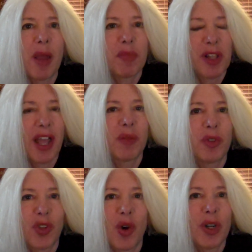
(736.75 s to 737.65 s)
That plan
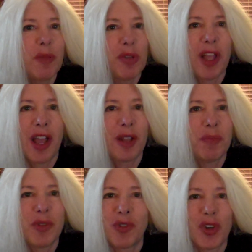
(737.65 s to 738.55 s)
was already
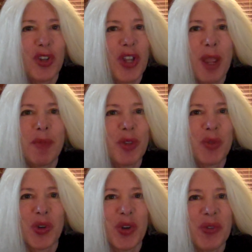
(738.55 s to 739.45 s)
planned before you came in the
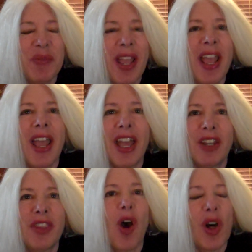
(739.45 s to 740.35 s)
room,
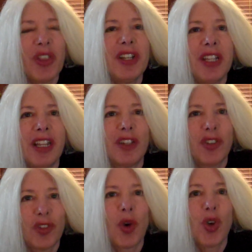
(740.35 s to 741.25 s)
and all they need
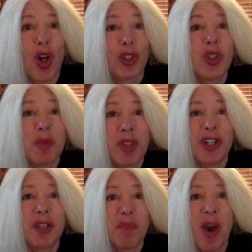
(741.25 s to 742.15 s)
is so-called
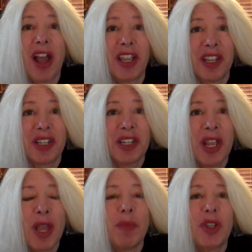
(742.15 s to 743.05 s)
community buy-in,
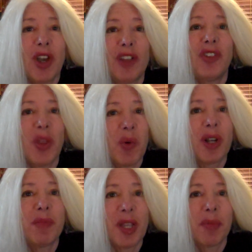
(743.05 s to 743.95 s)
because they
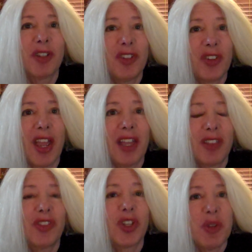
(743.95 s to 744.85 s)
want to be able to say
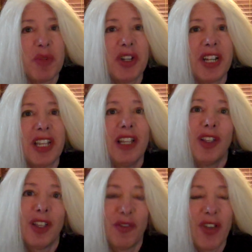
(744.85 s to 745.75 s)
that the community
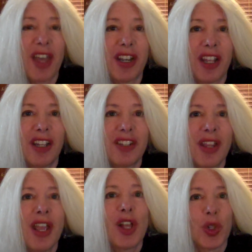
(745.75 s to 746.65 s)
vetted it,
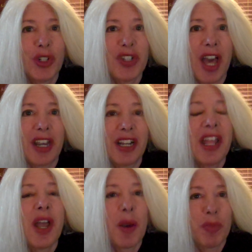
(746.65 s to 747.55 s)
looked at
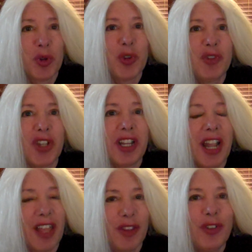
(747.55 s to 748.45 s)
it, approved
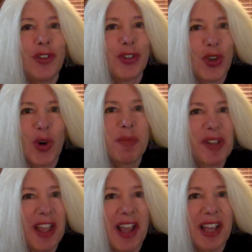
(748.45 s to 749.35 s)
it, and this is your
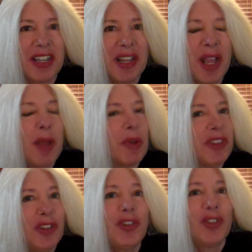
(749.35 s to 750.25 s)
plan.
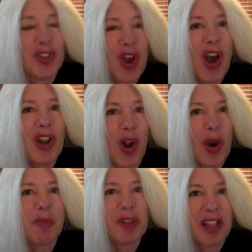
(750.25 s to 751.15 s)
But this is not
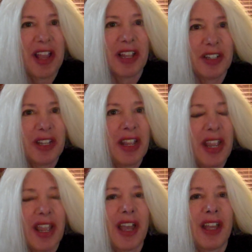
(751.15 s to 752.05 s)
our plan.
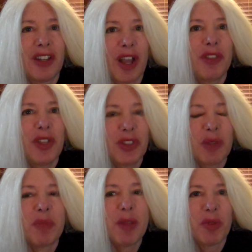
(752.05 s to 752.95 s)
And I think
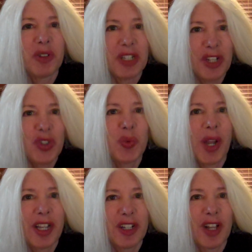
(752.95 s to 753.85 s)
that people need to
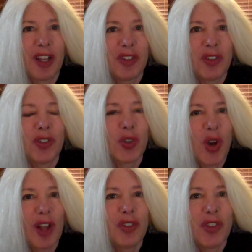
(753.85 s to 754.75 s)
recognize this
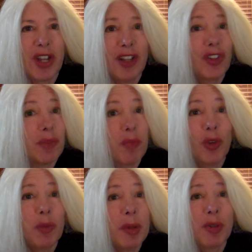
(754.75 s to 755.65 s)
across the nation.
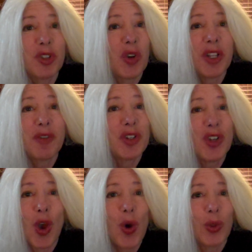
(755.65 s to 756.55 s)
Most people don't
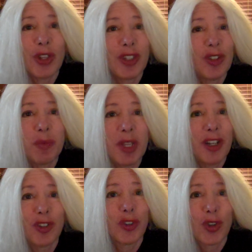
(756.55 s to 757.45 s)
even know that these
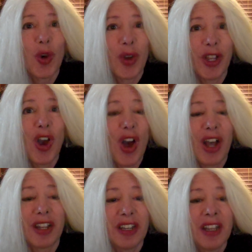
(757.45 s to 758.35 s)
meetings are going
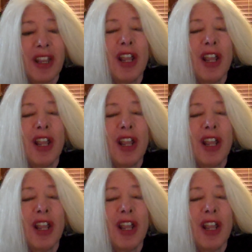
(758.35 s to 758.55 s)
on.